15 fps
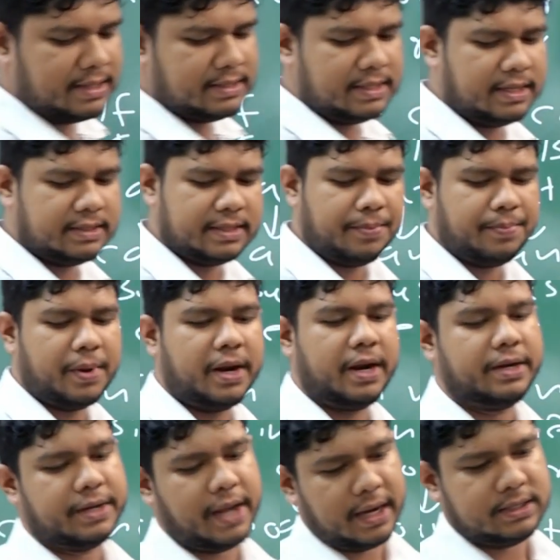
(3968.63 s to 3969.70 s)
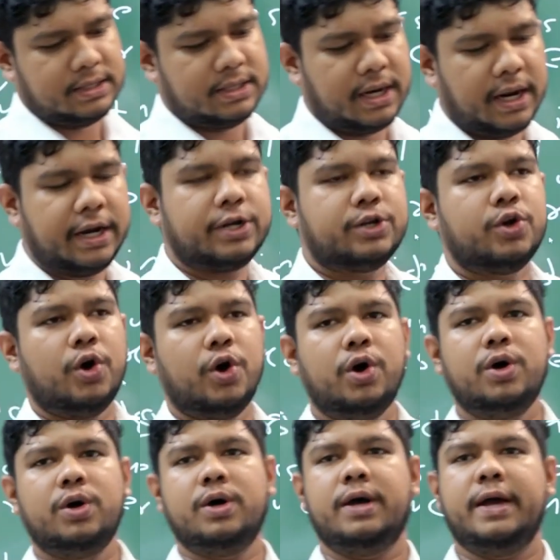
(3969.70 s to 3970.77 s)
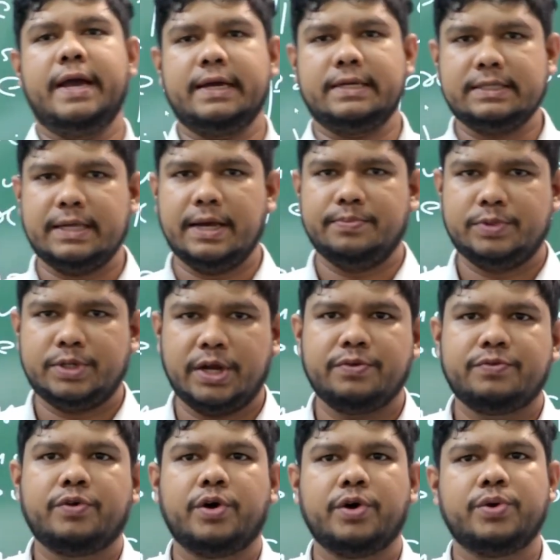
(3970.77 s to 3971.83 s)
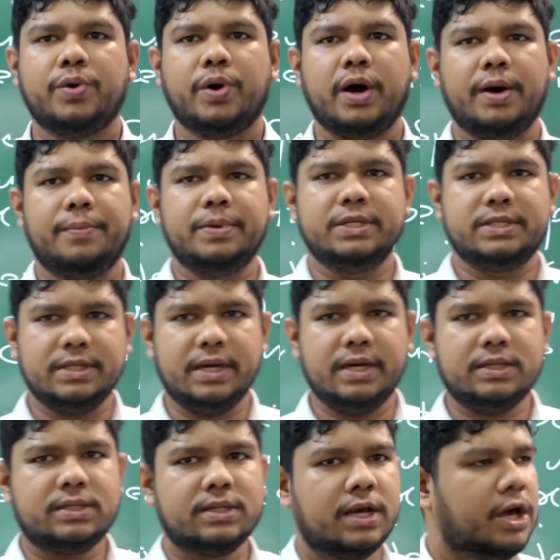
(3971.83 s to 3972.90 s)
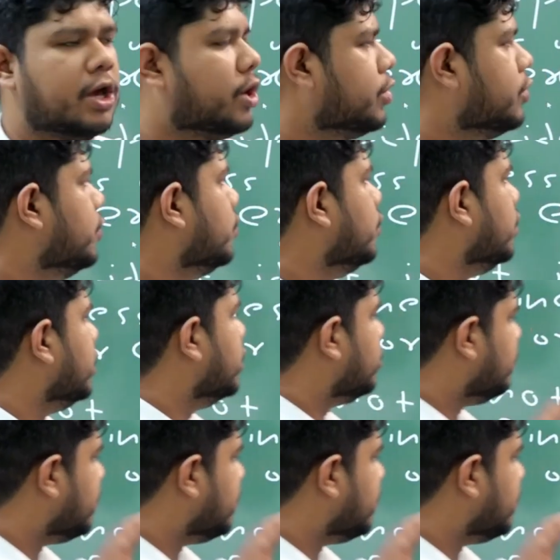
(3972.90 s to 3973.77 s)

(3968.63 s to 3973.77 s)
is a separate tax rate or exemption for your business, you need to